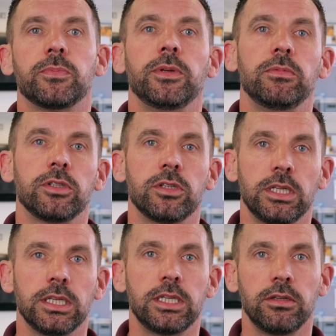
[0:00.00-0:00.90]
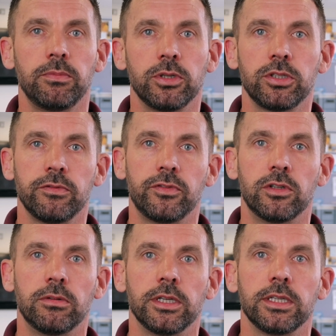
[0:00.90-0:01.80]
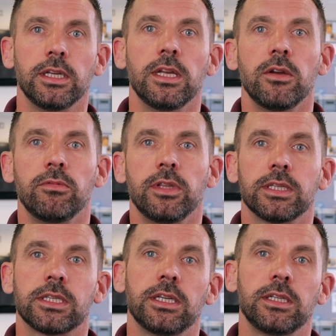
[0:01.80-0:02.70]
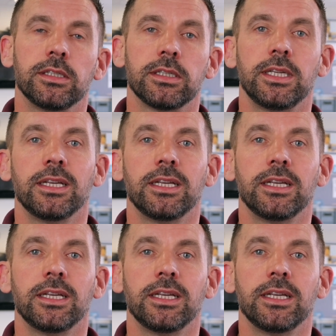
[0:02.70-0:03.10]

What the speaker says: pupils could continue pushing forward with their skills in